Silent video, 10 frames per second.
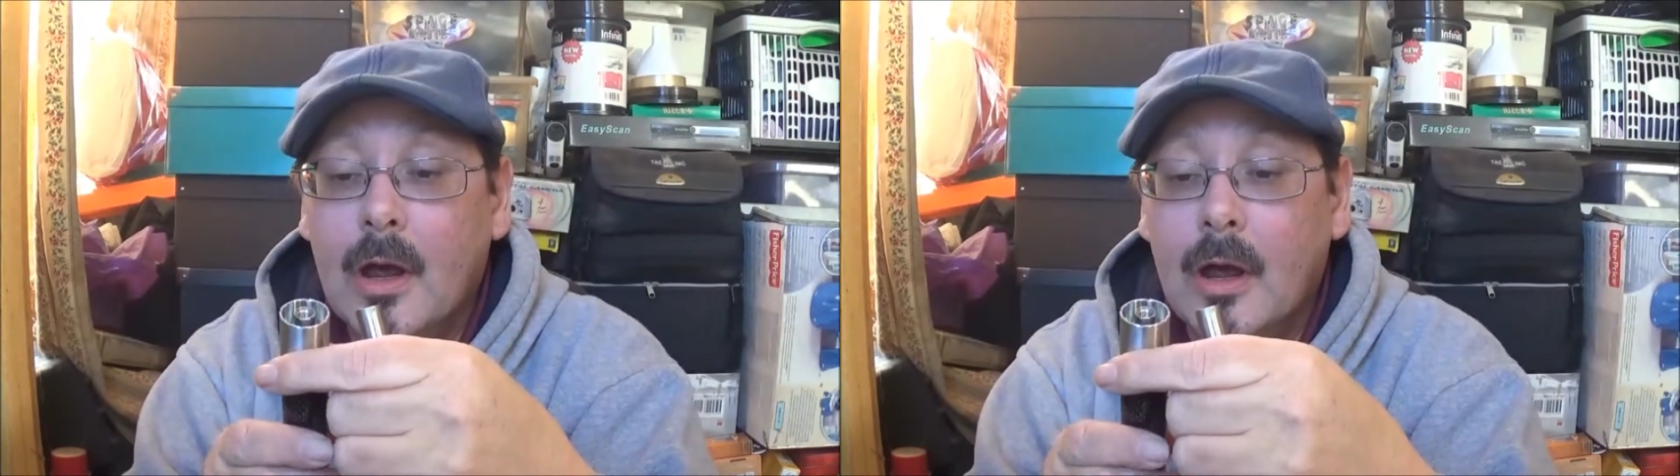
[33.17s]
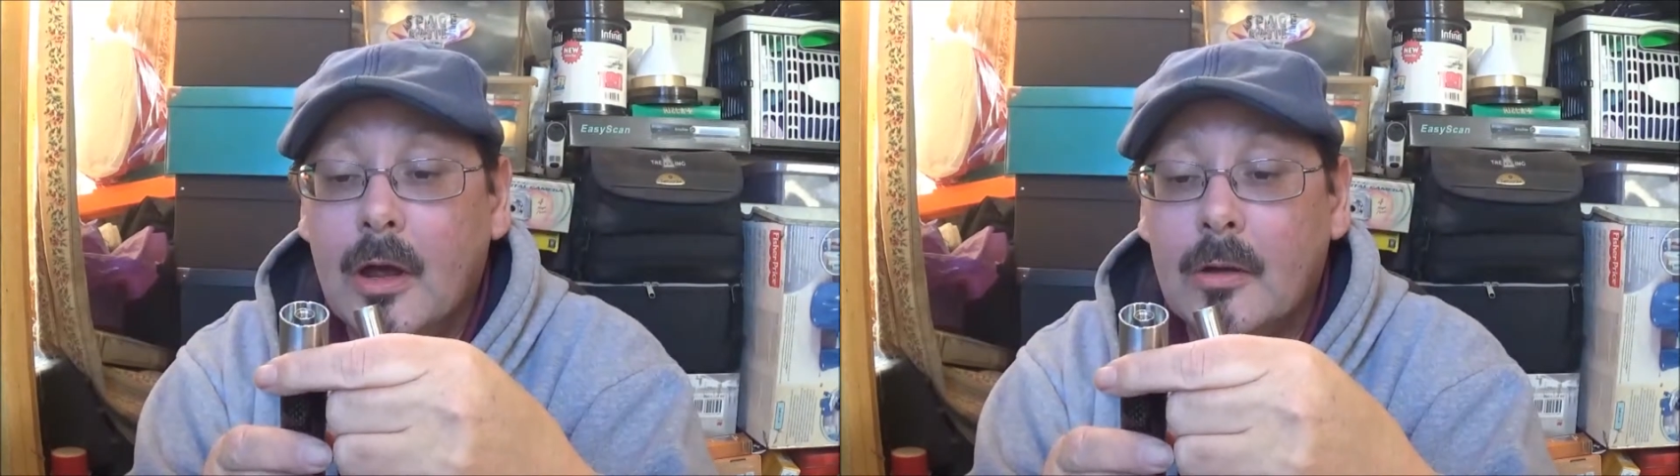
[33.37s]

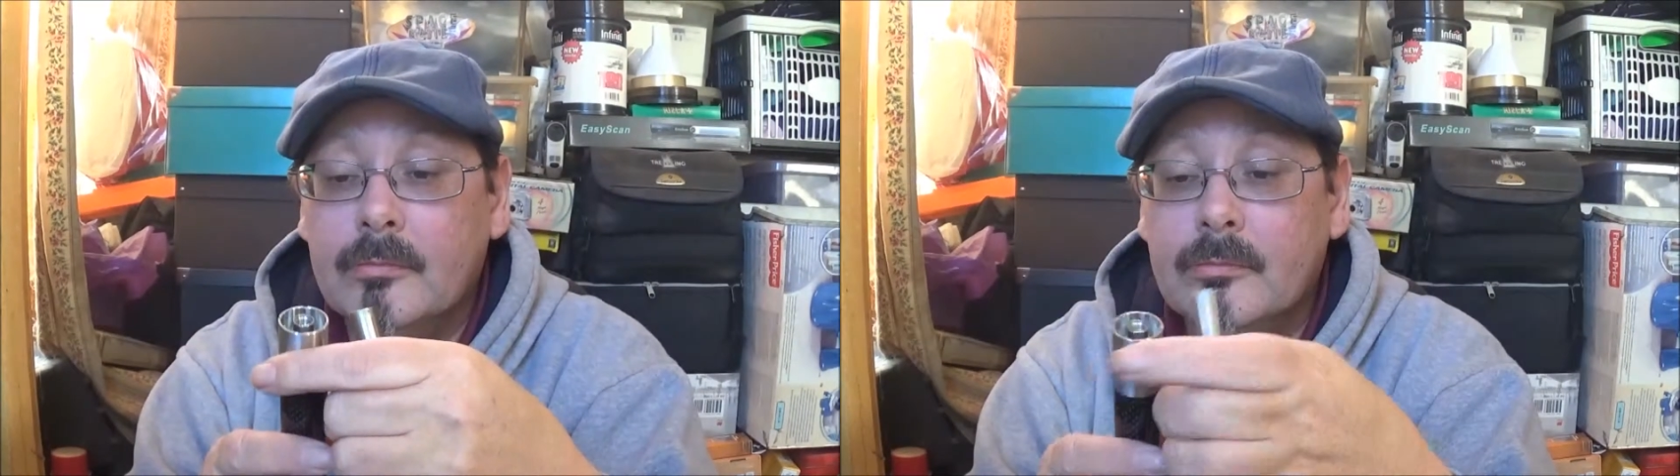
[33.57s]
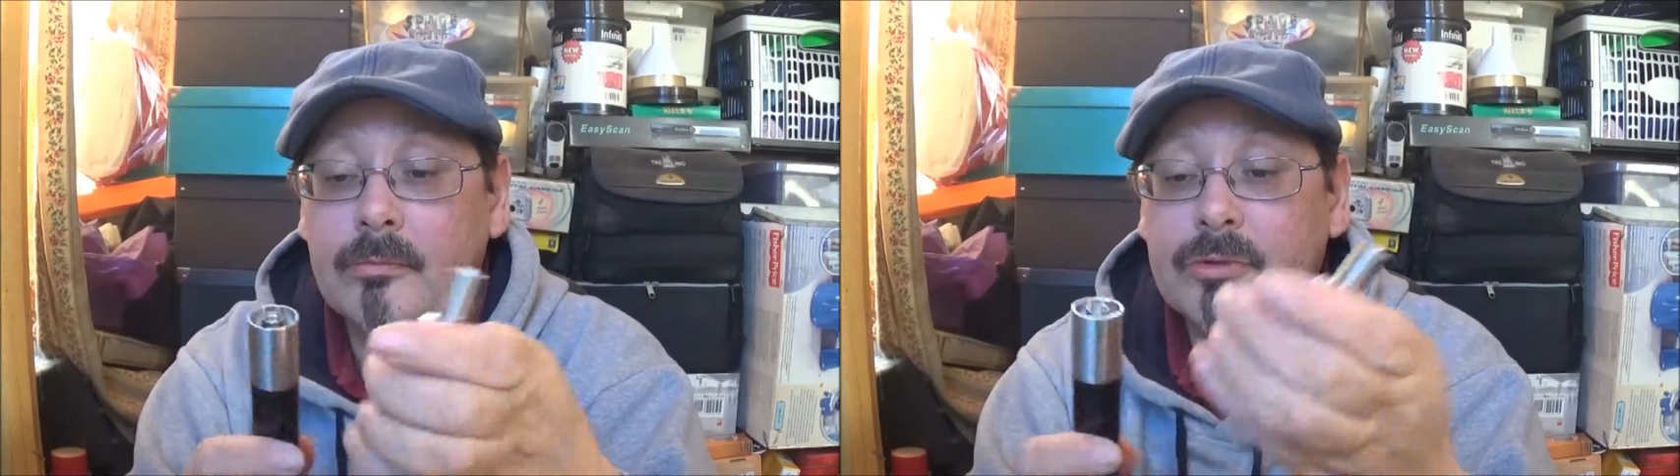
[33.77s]

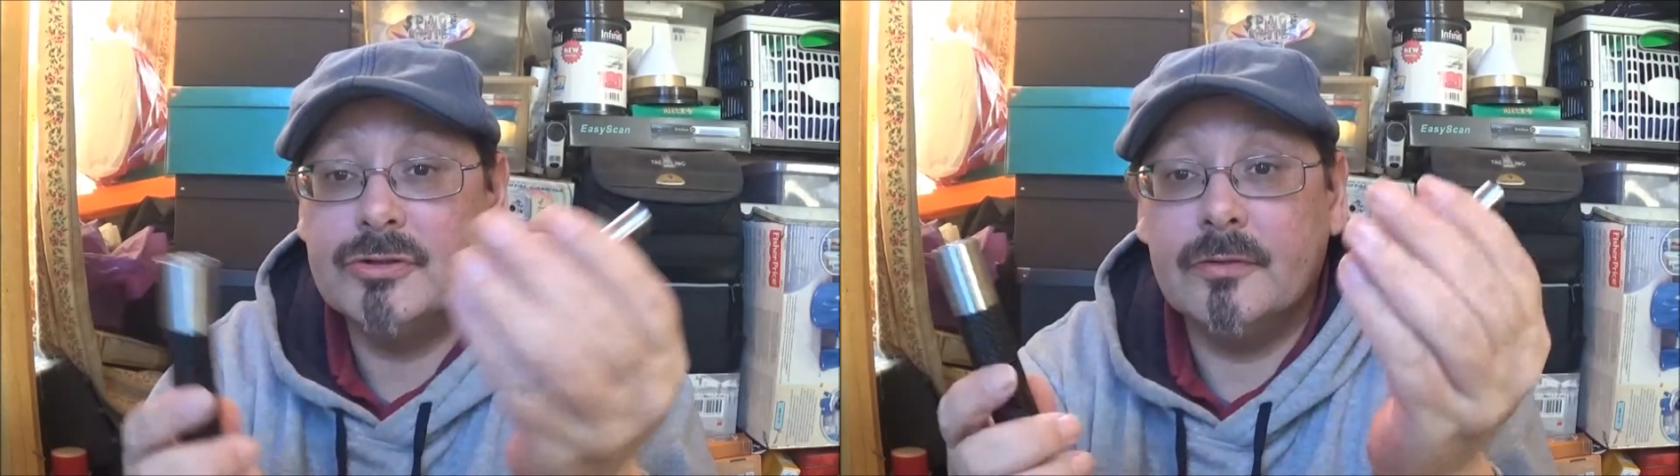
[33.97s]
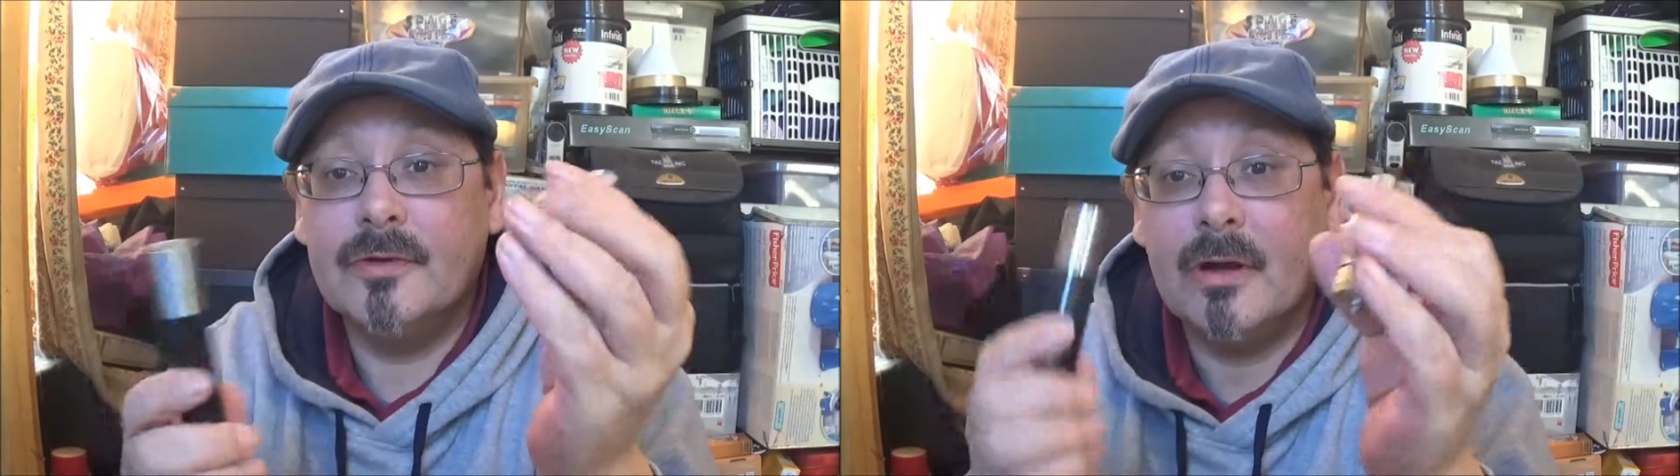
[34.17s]

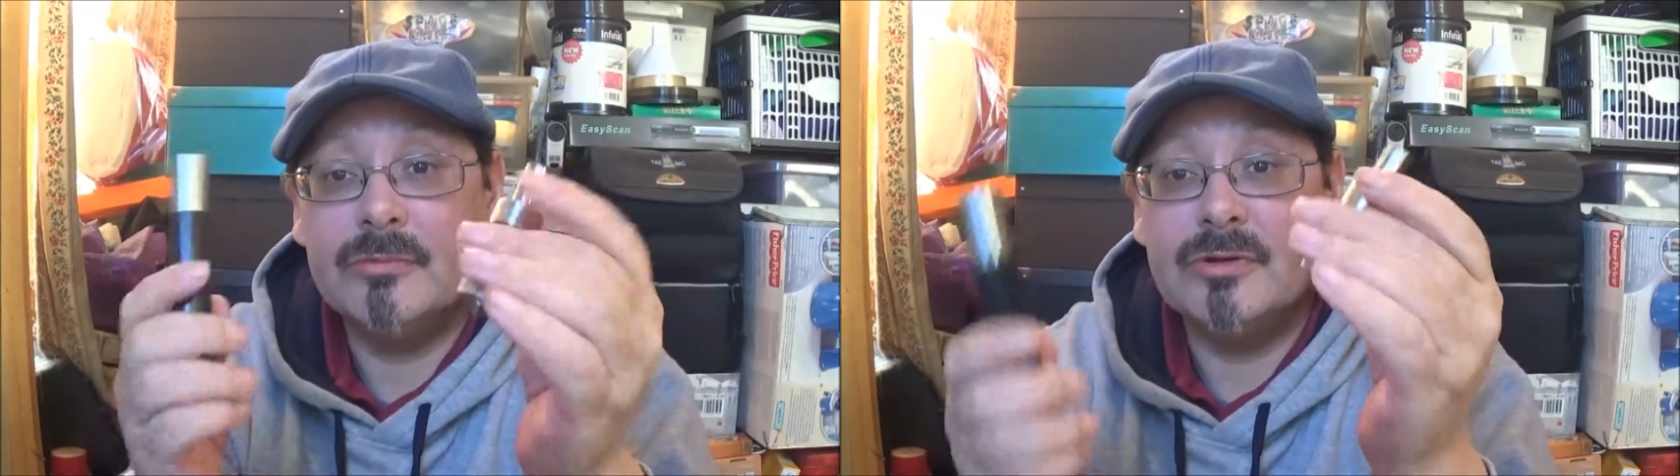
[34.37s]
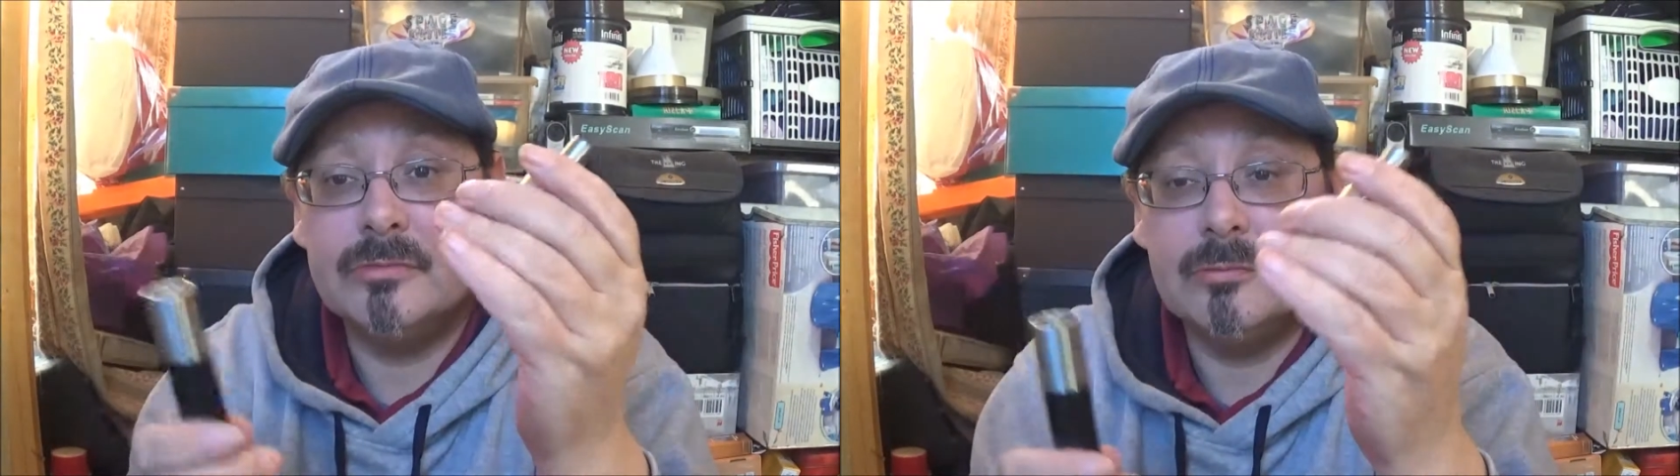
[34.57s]
of
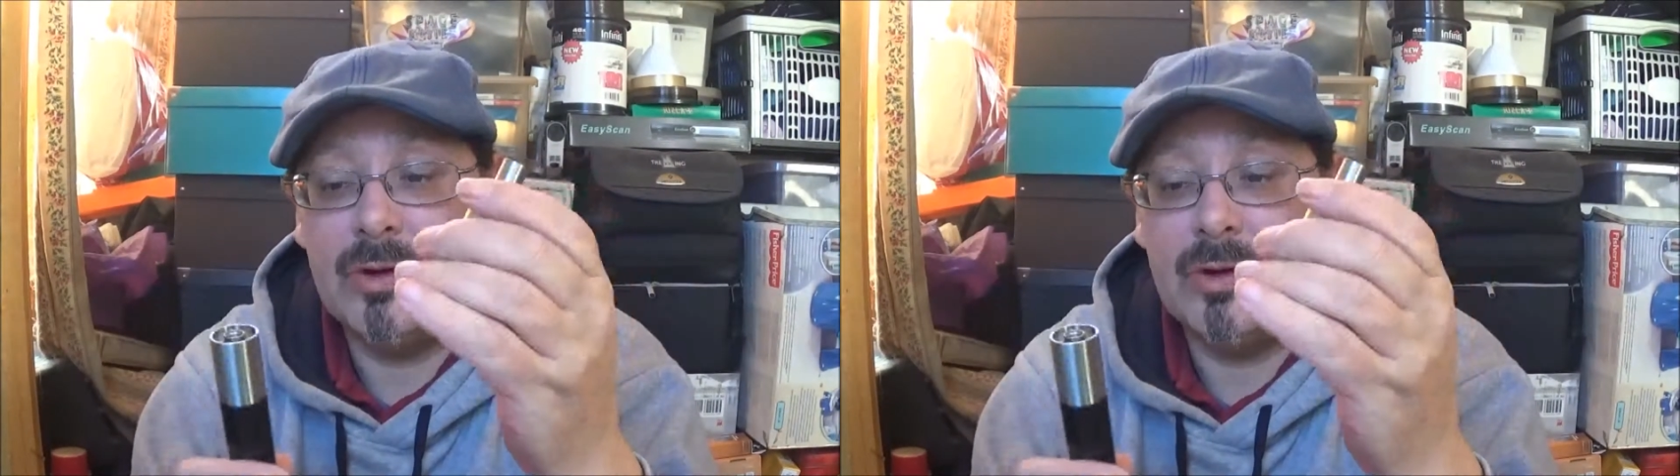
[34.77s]
comes,